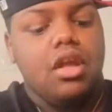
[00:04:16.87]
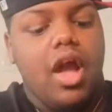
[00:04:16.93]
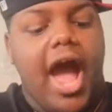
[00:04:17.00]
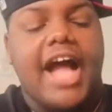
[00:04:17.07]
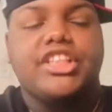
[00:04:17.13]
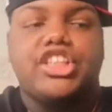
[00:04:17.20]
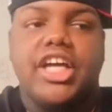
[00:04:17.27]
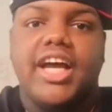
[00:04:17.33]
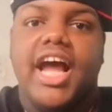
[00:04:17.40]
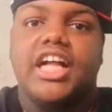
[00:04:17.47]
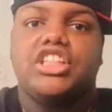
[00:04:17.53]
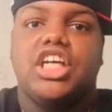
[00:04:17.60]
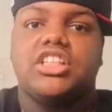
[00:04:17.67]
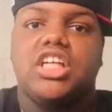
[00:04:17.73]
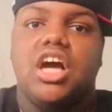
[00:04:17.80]
I
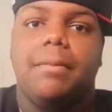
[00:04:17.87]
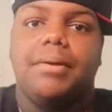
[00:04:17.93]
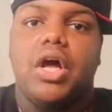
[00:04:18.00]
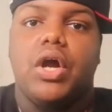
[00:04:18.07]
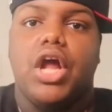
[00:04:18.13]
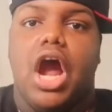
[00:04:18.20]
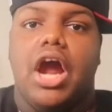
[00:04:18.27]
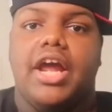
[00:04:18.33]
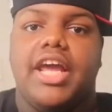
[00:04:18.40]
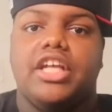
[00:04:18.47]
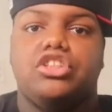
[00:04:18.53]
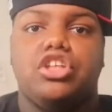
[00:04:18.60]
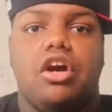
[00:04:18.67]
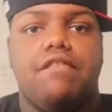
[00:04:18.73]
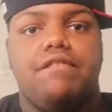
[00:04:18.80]
just uploaded our
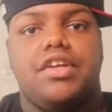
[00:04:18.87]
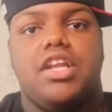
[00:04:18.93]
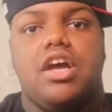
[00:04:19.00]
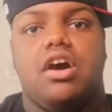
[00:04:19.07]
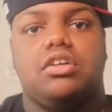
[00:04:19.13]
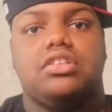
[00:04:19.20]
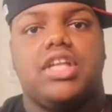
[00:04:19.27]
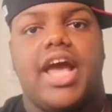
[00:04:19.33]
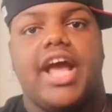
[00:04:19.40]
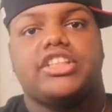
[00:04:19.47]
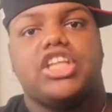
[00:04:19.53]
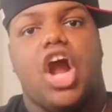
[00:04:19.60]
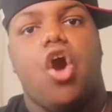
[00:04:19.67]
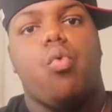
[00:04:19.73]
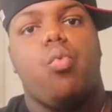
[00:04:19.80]
intro video
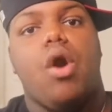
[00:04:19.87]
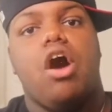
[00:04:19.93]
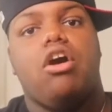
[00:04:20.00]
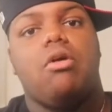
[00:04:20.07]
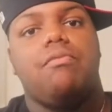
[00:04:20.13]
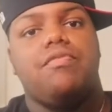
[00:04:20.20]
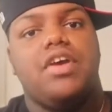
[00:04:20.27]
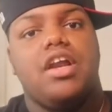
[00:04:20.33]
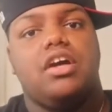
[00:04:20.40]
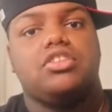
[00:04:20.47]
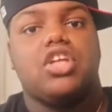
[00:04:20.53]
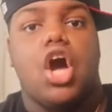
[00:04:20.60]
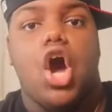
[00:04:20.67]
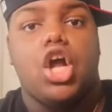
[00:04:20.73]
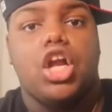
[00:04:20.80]
/ our welcome video
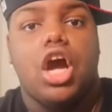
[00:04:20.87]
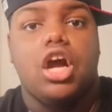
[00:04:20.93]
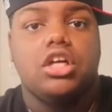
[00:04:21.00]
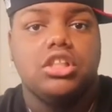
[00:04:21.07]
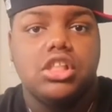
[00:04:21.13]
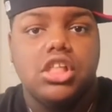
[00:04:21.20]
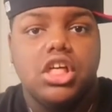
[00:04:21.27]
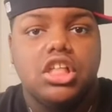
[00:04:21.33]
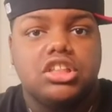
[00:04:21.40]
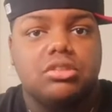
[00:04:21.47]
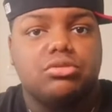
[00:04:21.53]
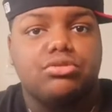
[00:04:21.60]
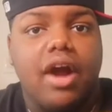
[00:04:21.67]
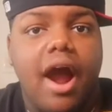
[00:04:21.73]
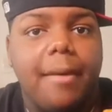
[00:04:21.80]
to all our
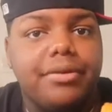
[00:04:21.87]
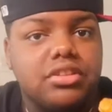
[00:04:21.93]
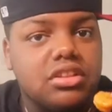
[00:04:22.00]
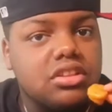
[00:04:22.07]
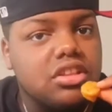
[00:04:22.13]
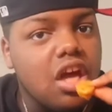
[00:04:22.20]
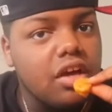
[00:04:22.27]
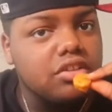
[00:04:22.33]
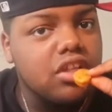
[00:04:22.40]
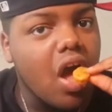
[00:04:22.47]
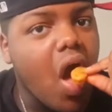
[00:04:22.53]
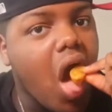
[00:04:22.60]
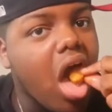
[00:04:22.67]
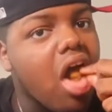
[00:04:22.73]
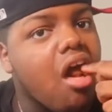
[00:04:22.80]
subscribers and stuff.
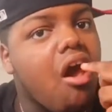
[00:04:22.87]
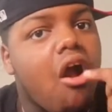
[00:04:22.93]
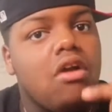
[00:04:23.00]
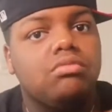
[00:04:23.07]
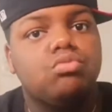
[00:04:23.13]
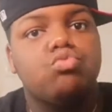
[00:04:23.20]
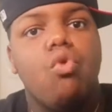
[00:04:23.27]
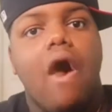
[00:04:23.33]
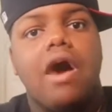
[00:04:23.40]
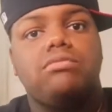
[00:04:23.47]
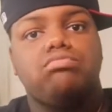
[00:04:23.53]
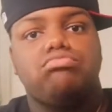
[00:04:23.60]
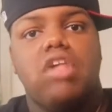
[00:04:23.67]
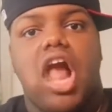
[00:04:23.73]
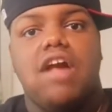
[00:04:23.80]
So
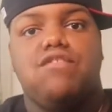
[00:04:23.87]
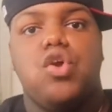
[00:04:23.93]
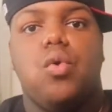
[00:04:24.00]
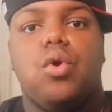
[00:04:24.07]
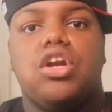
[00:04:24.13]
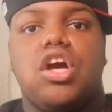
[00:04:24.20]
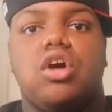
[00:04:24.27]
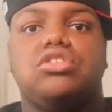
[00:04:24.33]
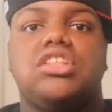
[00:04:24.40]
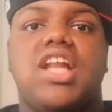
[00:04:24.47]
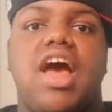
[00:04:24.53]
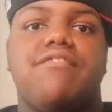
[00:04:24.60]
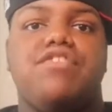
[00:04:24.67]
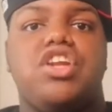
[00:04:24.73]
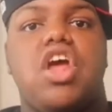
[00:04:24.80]
if you want to go see
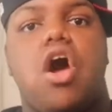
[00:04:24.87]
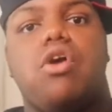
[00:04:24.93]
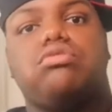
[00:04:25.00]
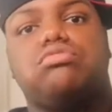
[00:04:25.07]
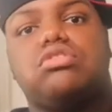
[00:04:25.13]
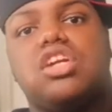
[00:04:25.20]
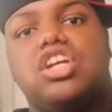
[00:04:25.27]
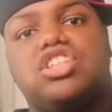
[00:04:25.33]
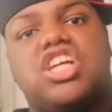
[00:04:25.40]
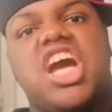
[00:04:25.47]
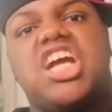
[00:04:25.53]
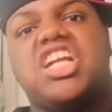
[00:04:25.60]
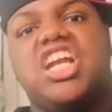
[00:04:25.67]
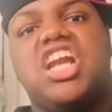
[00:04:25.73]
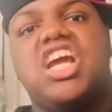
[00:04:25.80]
that video, just
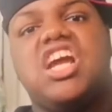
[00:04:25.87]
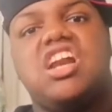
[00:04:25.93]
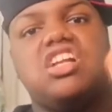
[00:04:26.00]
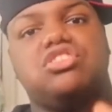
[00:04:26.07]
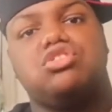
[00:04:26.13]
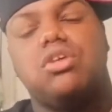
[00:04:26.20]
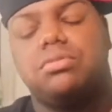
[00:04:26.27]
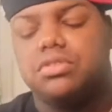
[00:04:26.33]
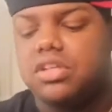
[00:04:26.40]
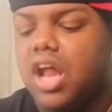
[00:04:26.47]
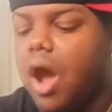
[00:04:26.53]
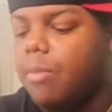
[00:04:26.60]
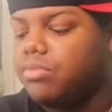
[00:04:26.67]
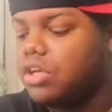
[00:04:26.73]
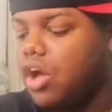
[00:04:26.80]
click the link in the description
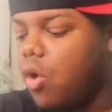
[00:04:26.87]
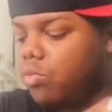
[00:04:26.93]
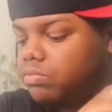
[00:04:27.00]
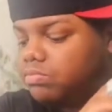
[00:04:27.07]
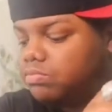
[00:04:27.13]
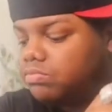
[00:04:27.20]
down below.